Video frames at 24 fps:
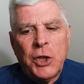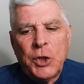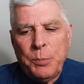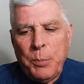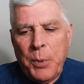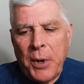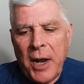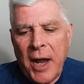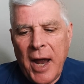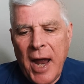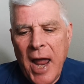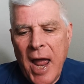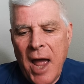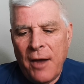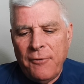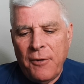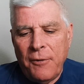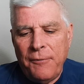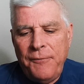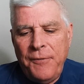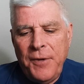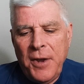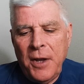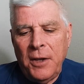but I have a
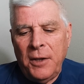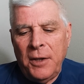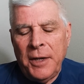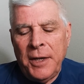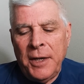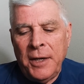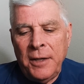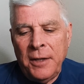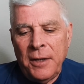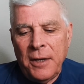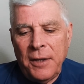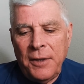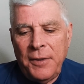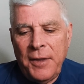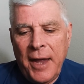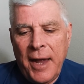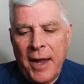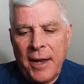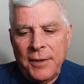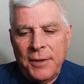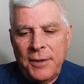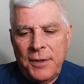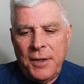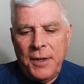feeling
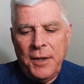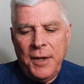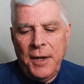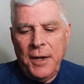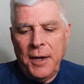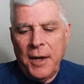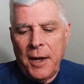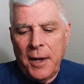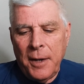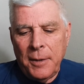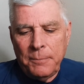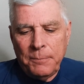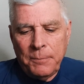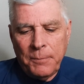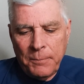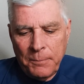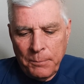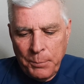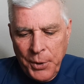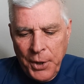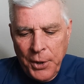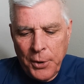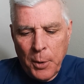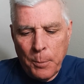that the uh,
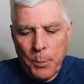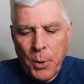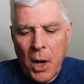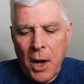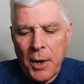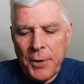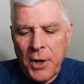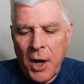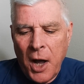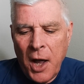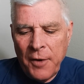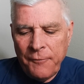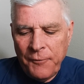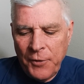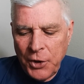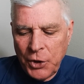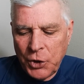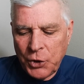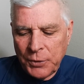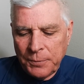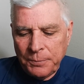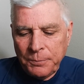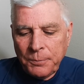Peter Bogdanovich